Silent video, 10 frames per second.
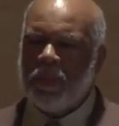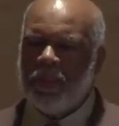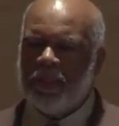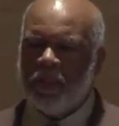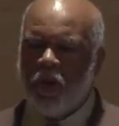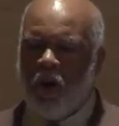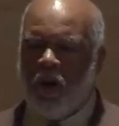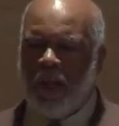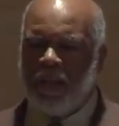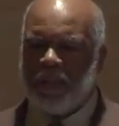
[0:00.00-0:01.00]
there's a
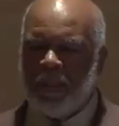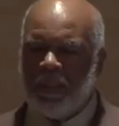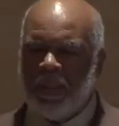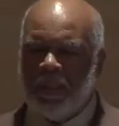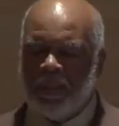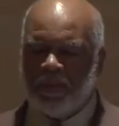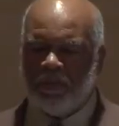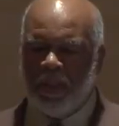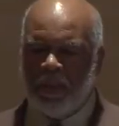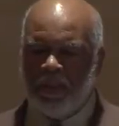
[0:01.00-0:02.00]
correlation in
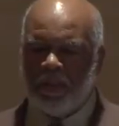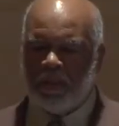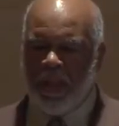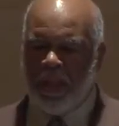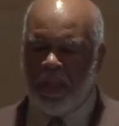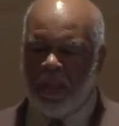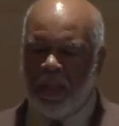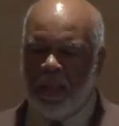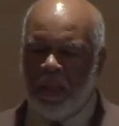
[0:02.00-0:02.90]
this study